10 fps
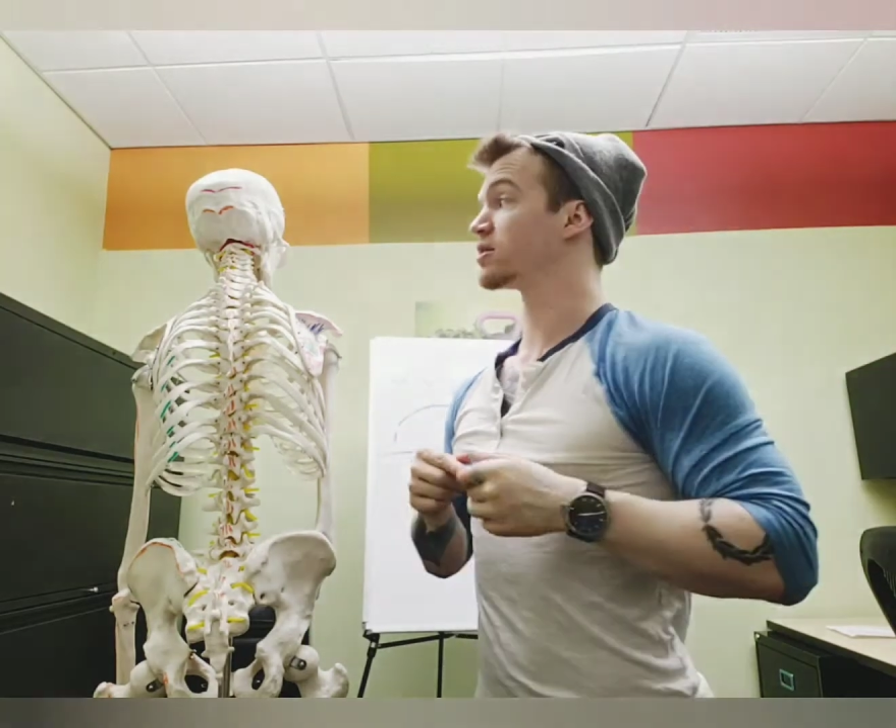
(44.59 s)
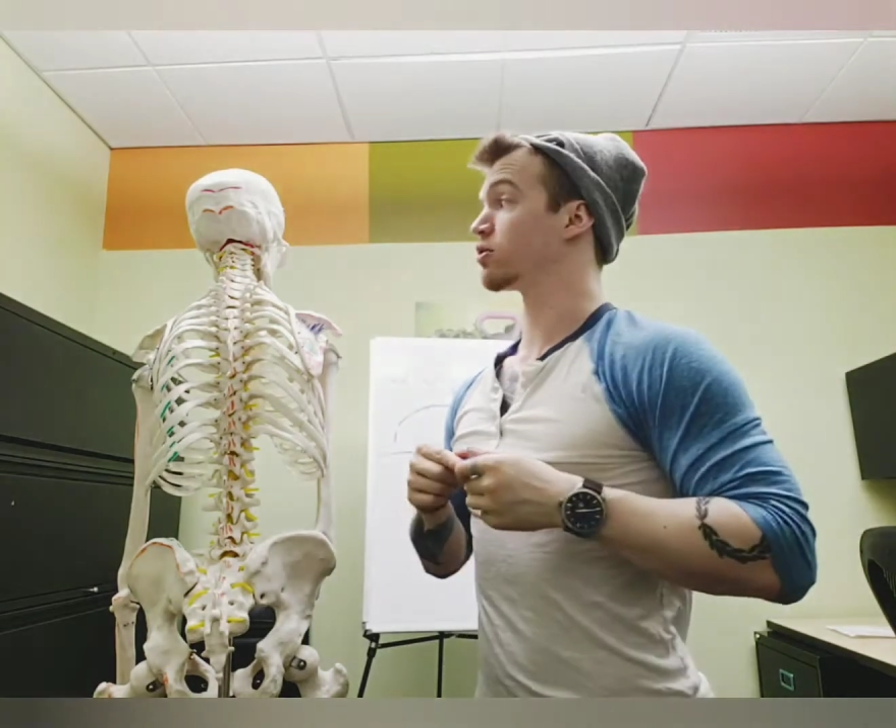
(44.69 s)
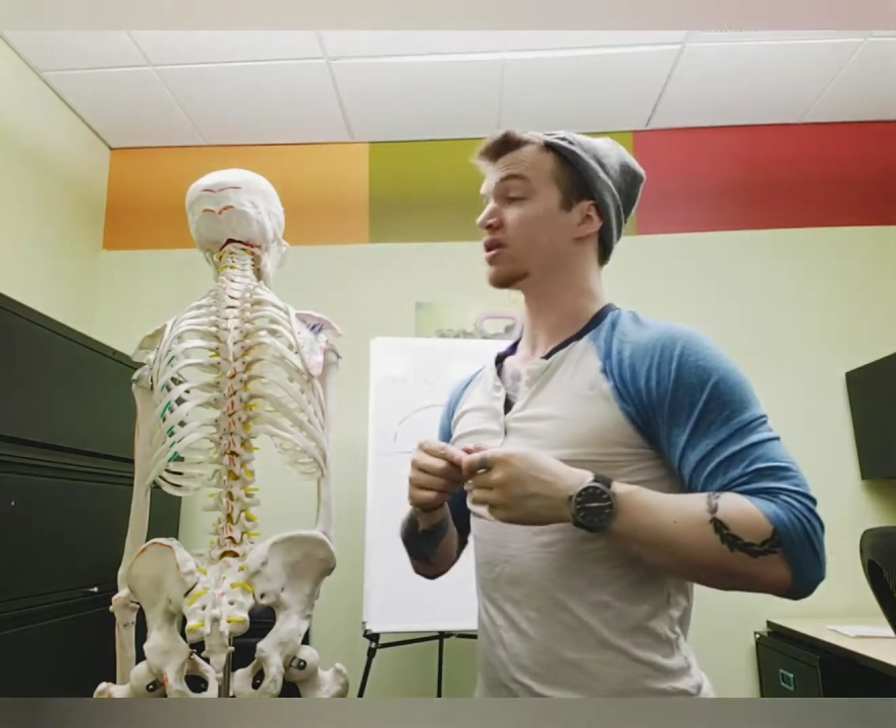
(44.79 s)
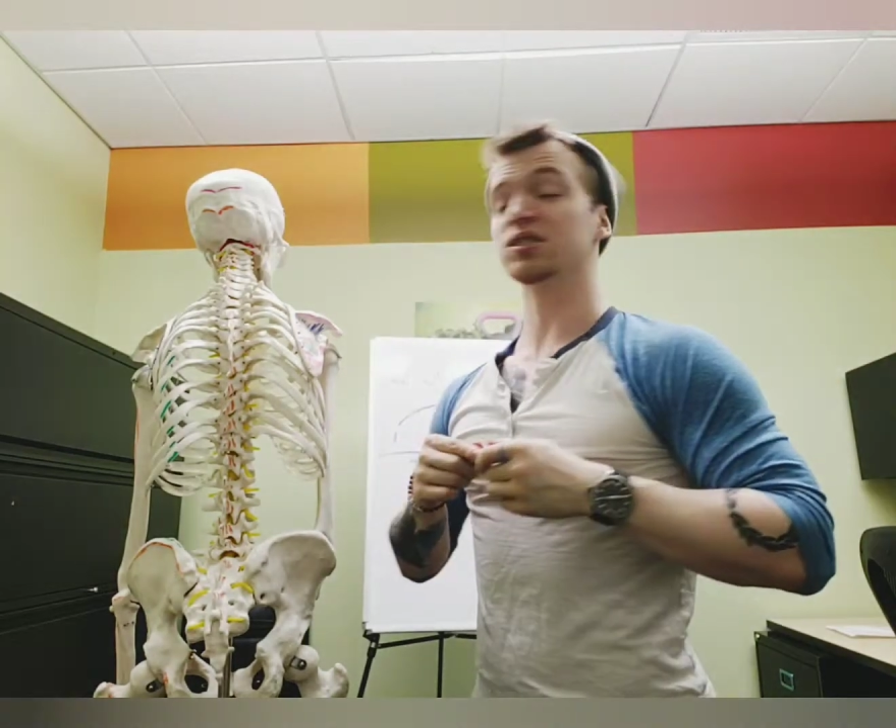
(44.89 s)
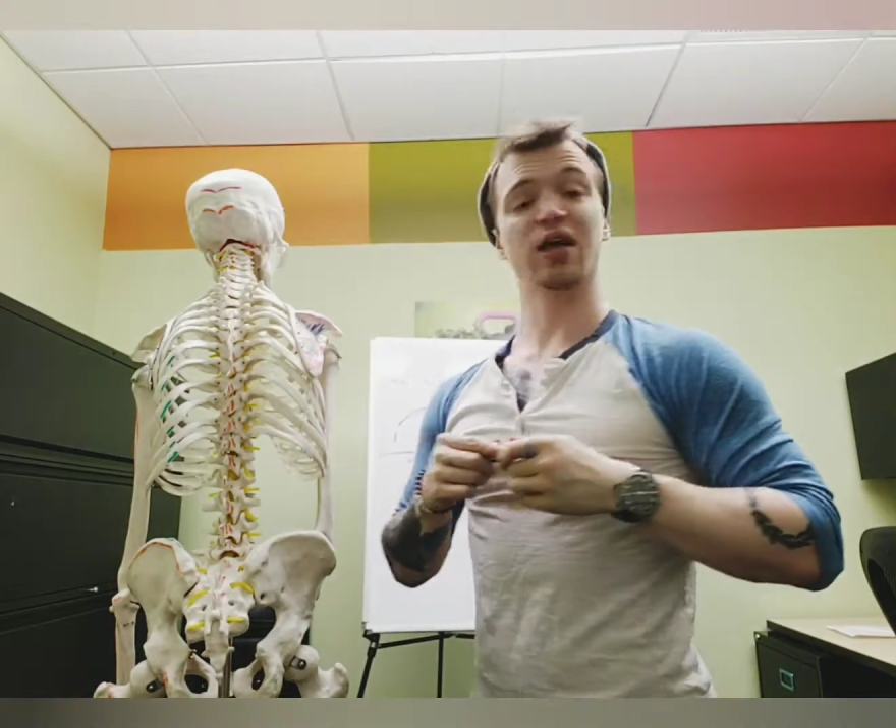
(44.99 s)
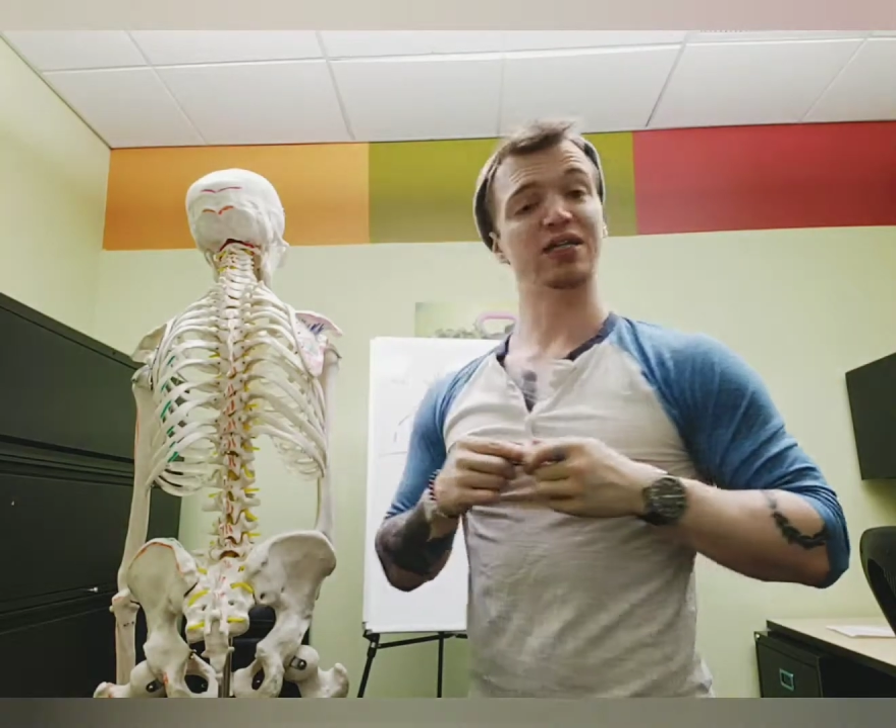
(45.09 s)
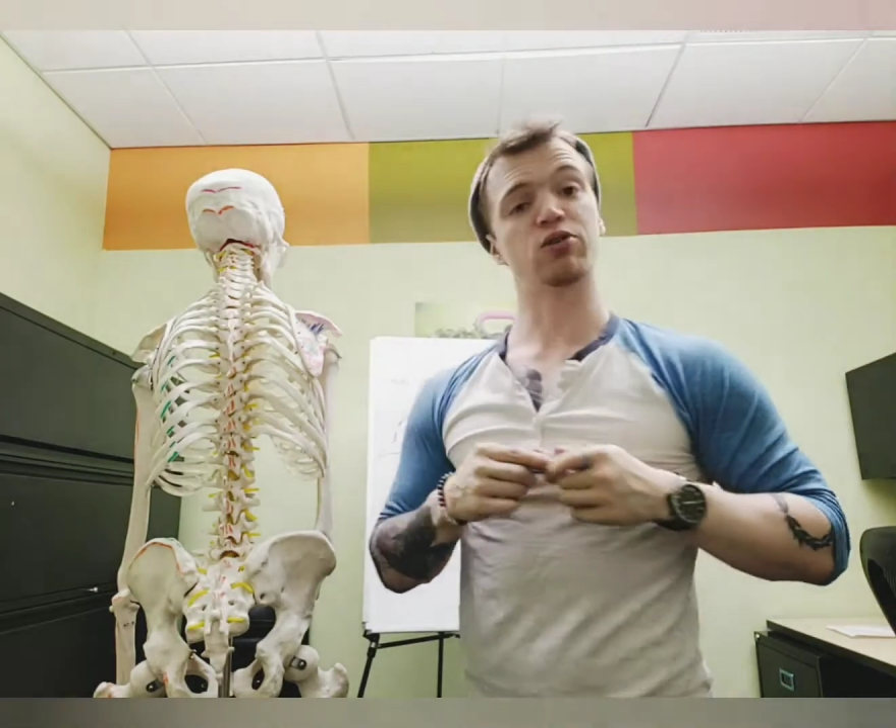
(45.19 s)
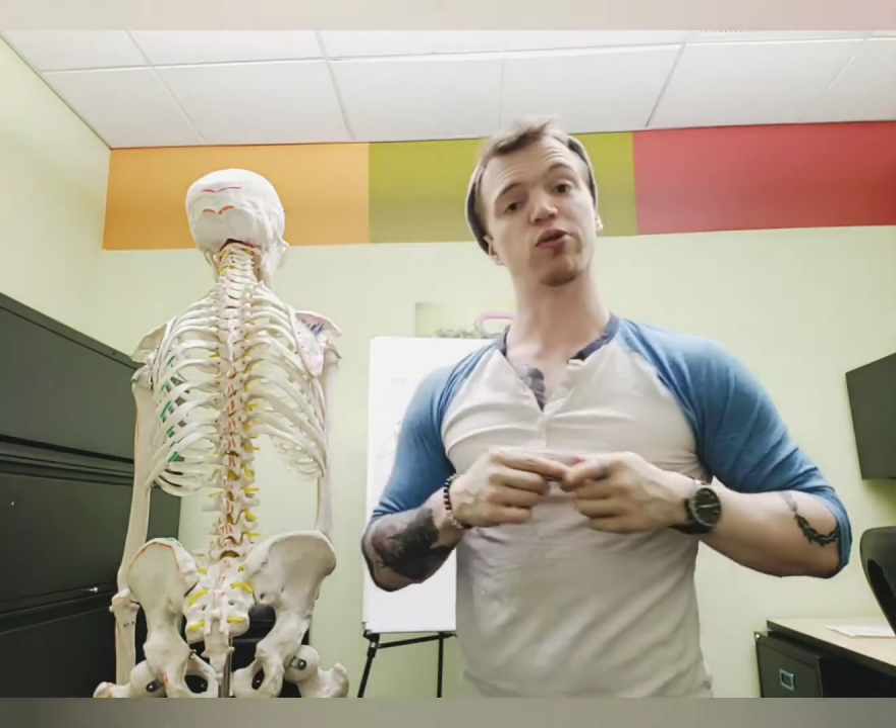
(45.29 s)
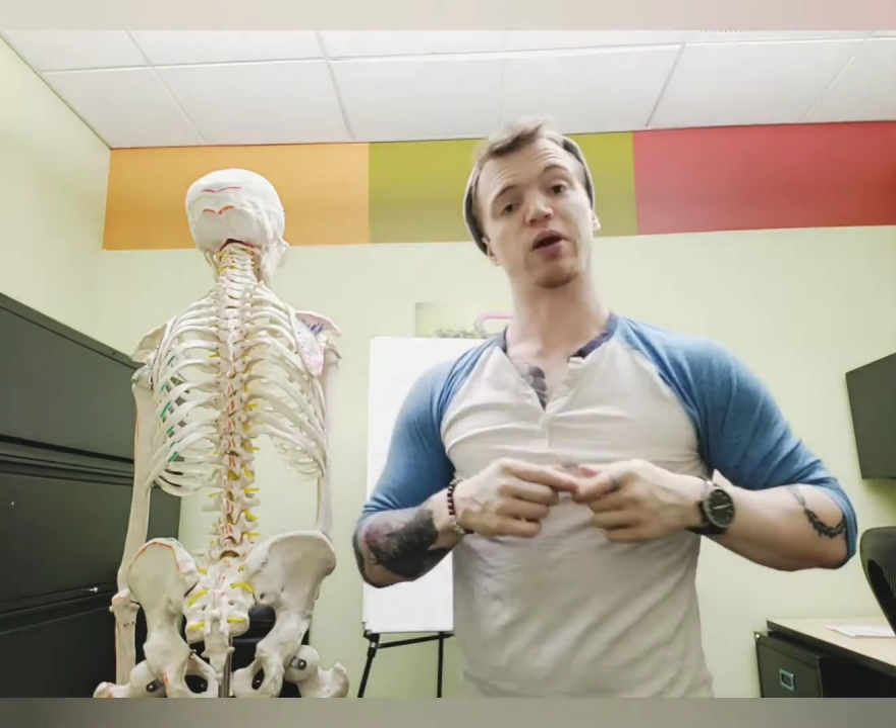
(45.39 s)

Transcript: So this guy's going